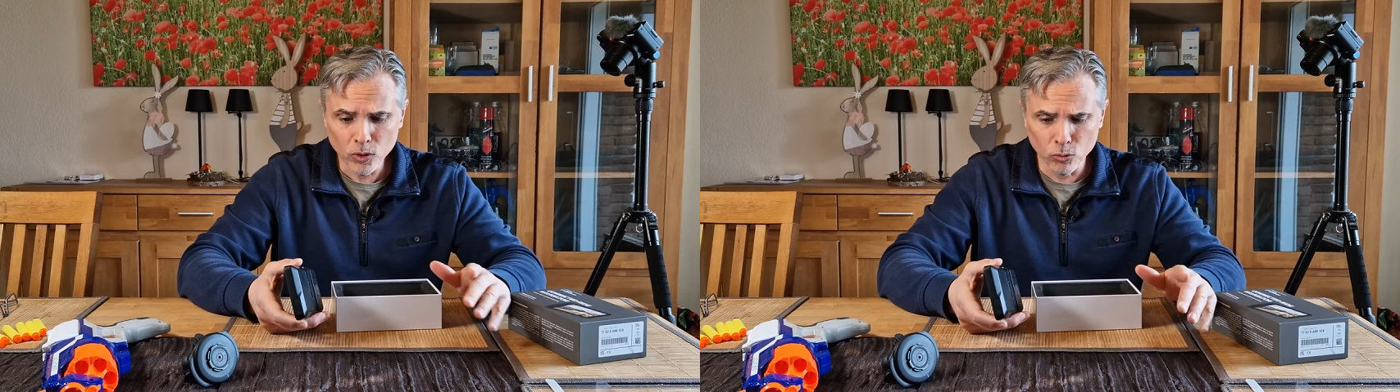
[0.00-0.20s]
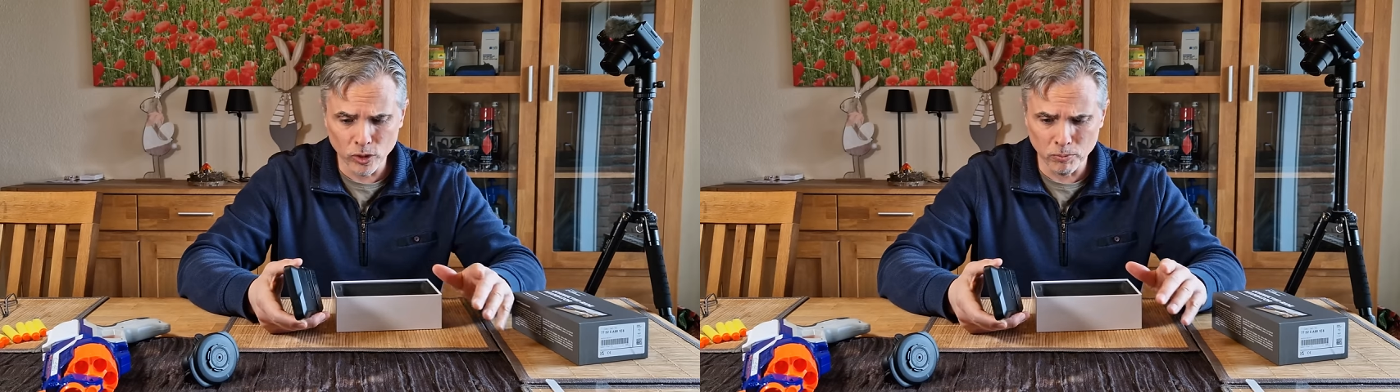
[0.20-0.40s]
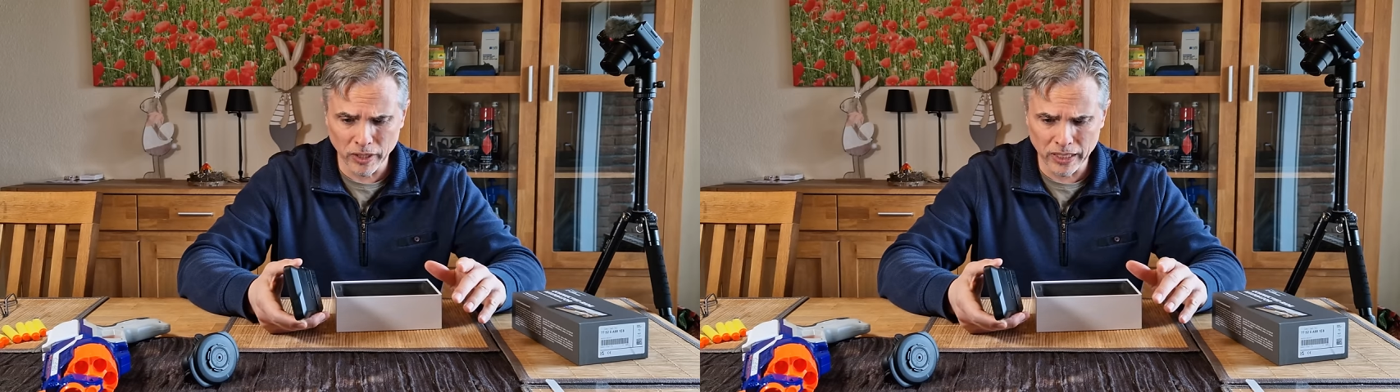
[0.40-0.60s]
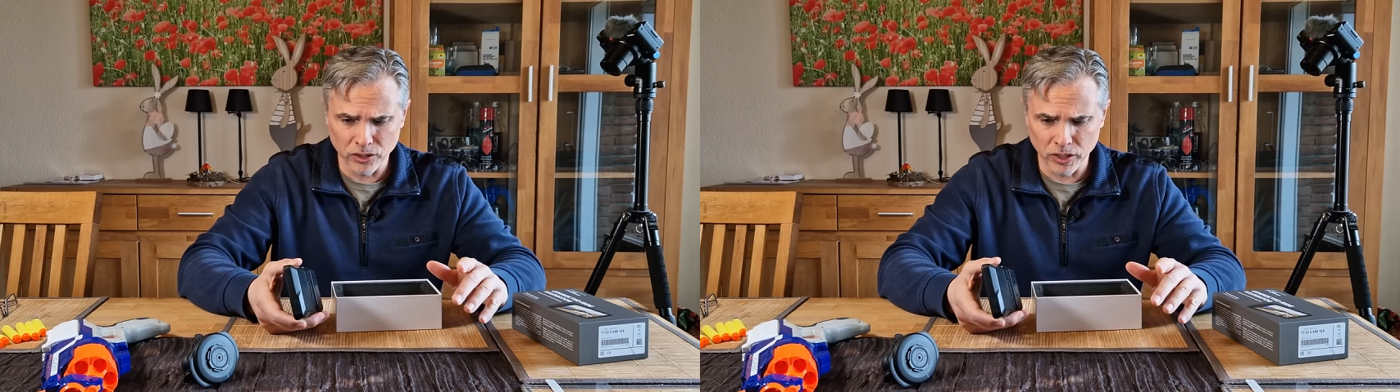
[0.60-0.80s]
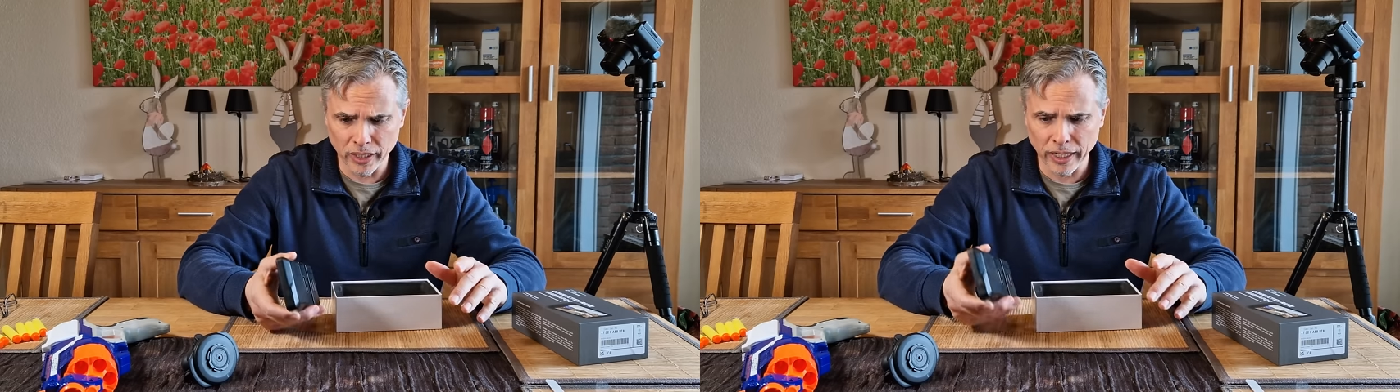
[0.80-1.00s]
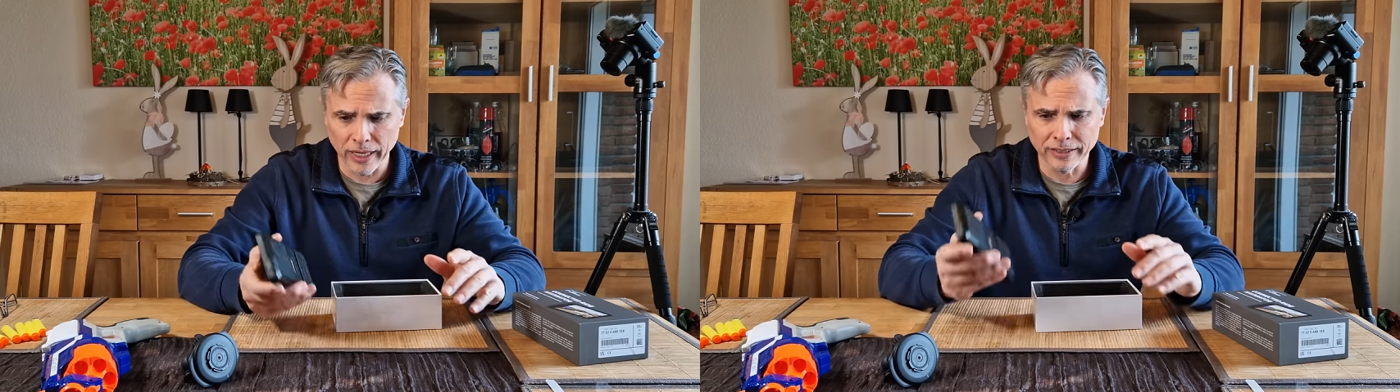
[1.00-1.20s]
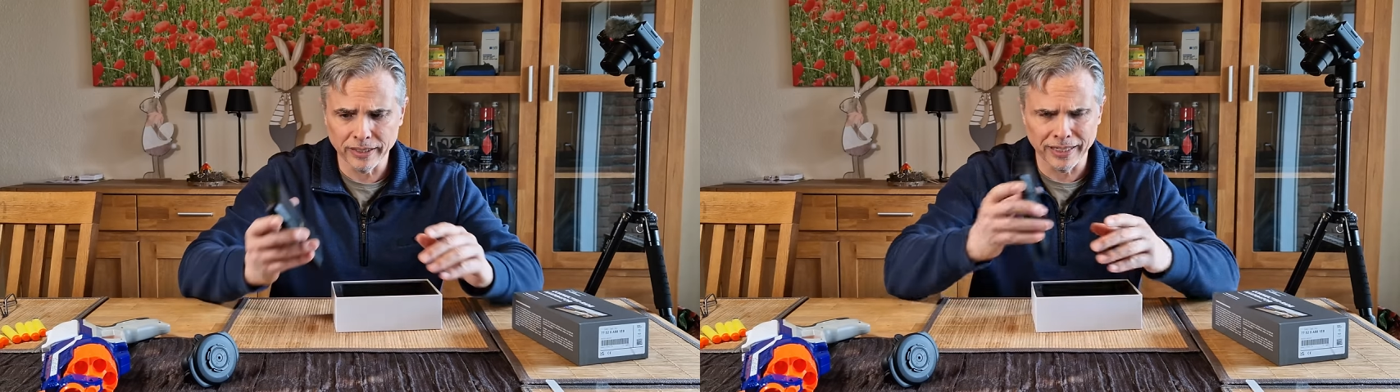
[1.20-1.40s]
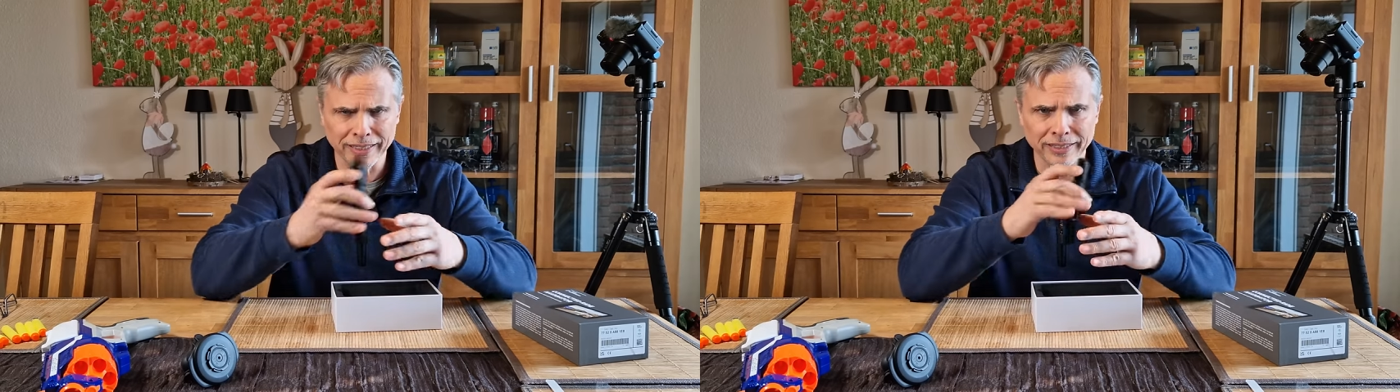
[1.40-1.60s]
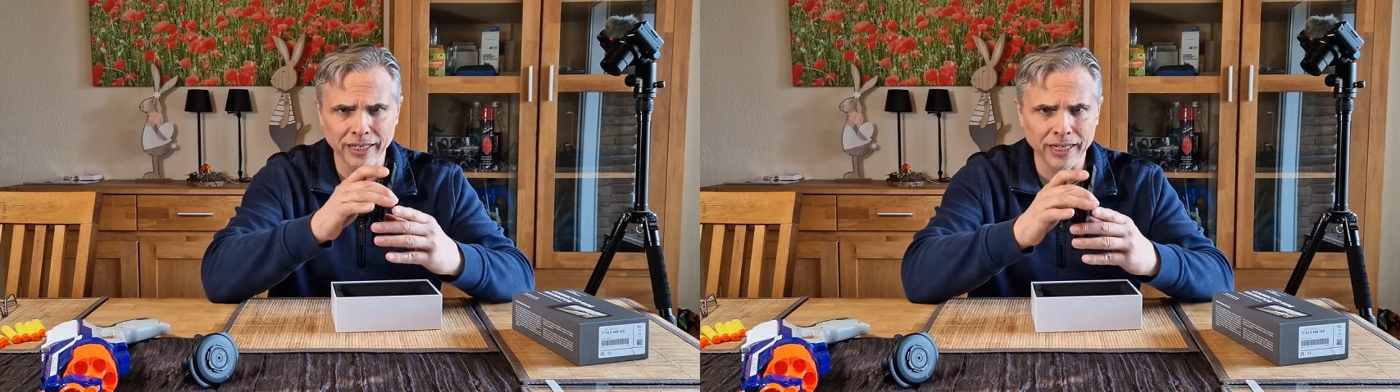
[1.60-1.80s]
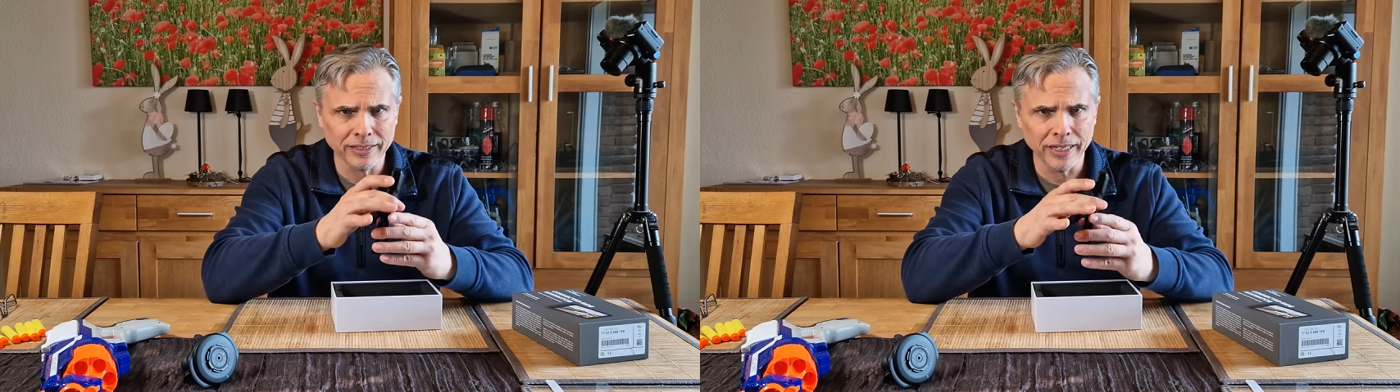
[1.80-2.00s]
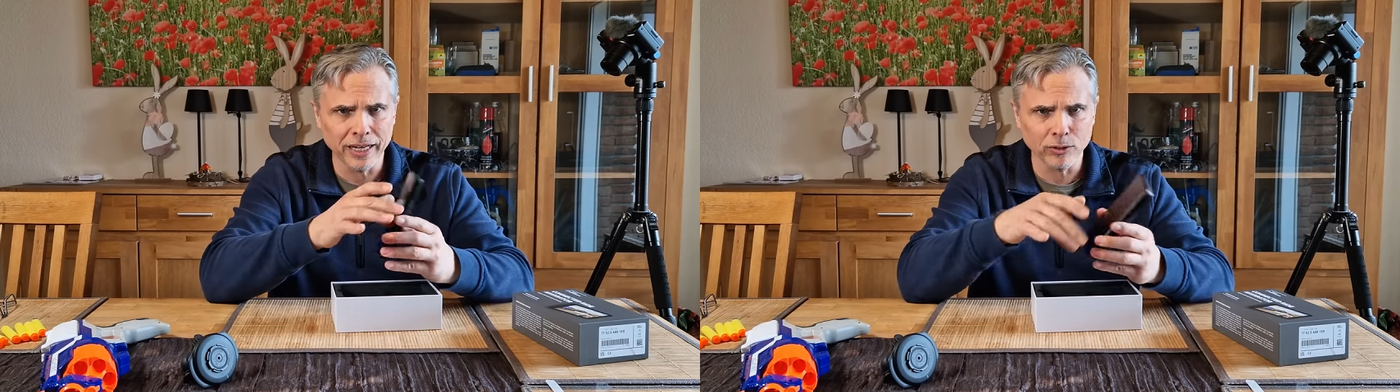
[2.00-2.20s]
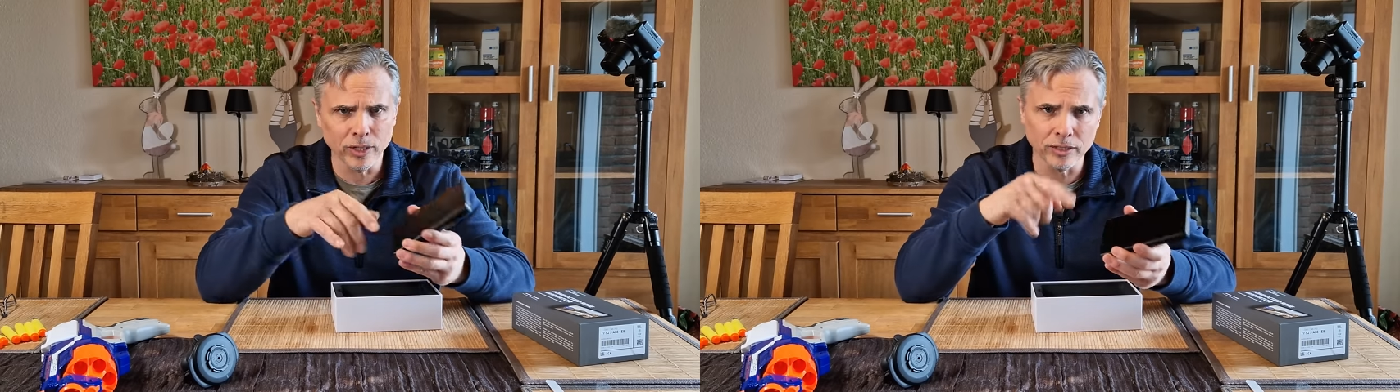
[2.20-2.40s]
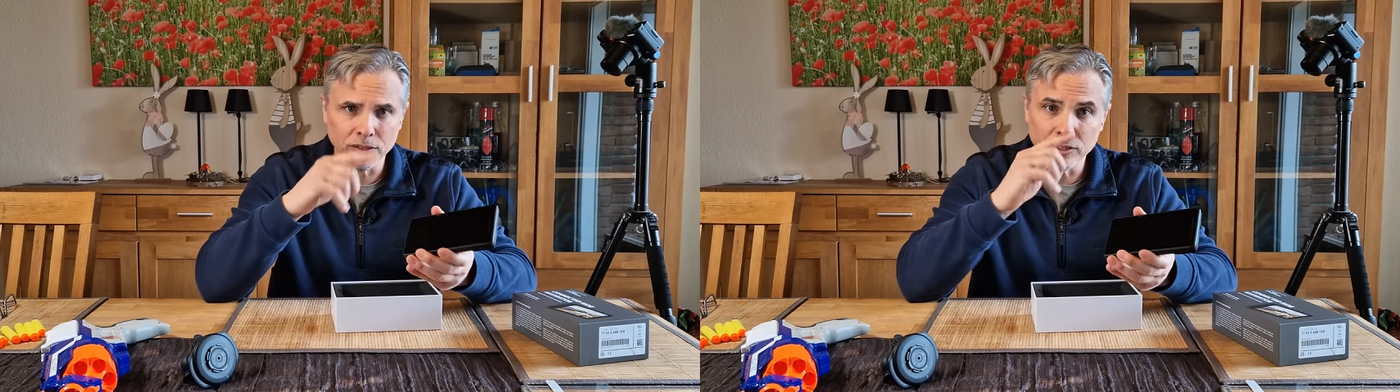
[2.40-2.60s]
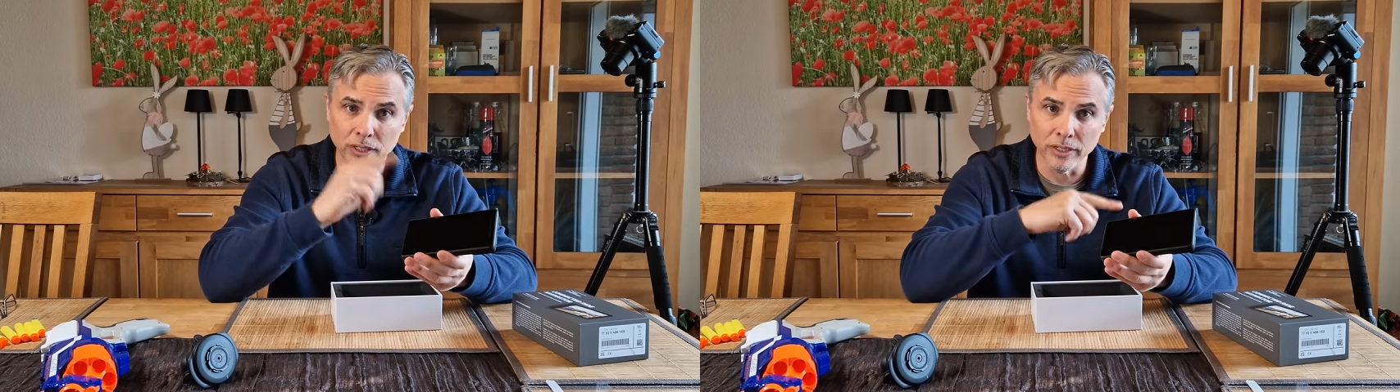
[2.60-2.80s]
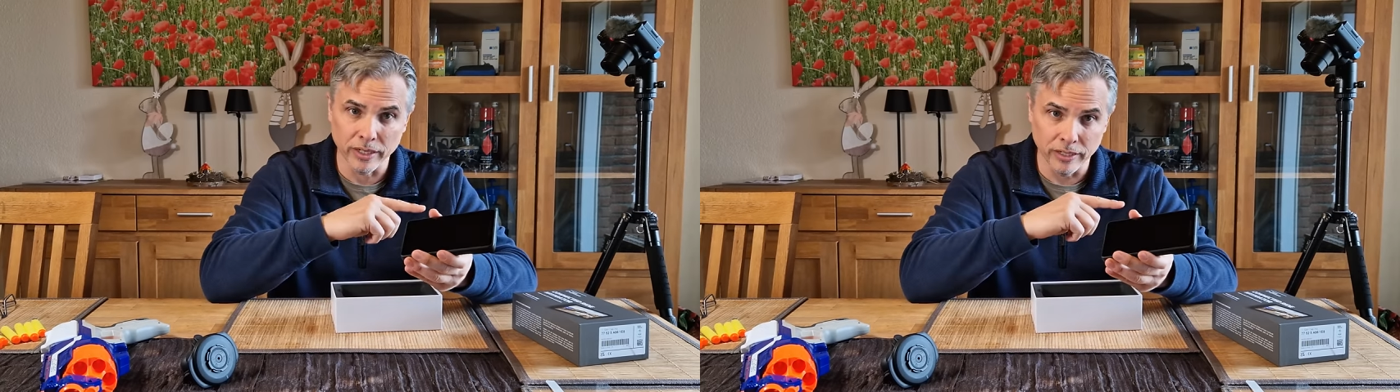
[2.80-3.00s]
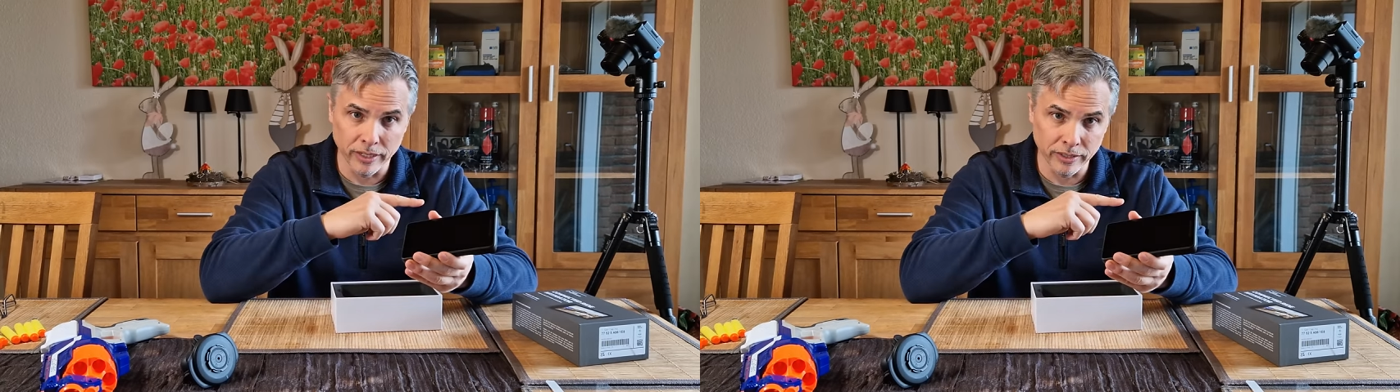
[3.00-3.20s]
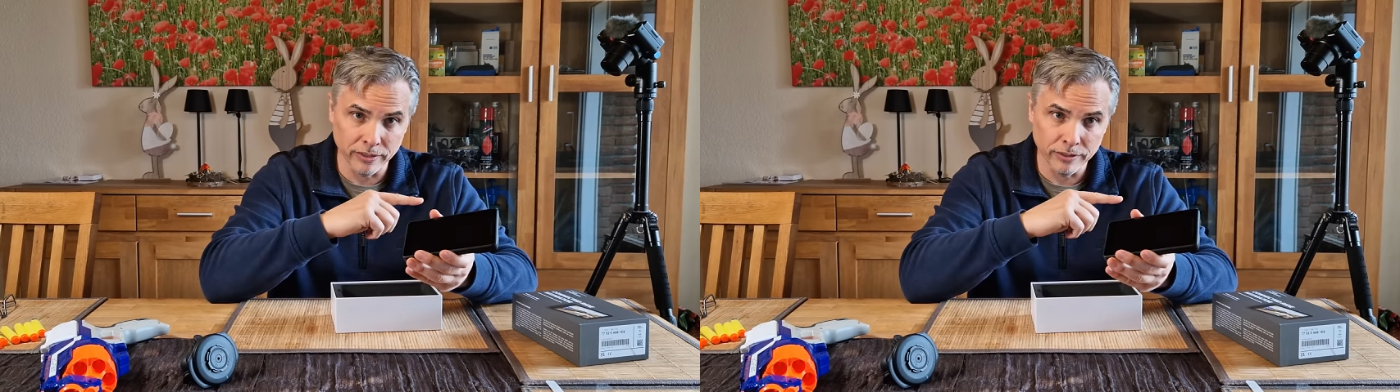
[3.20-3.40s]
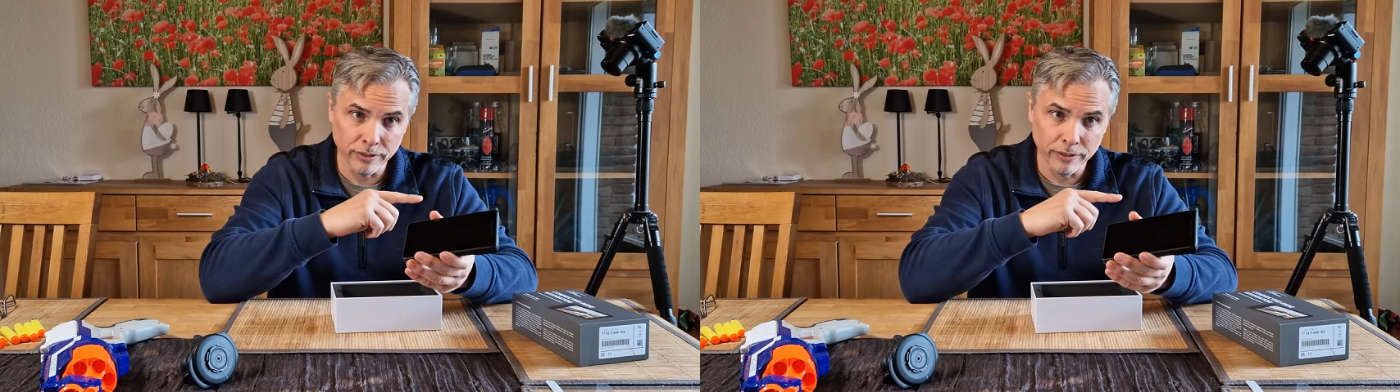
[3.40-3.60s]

with my GS and I sat down on Sunday night.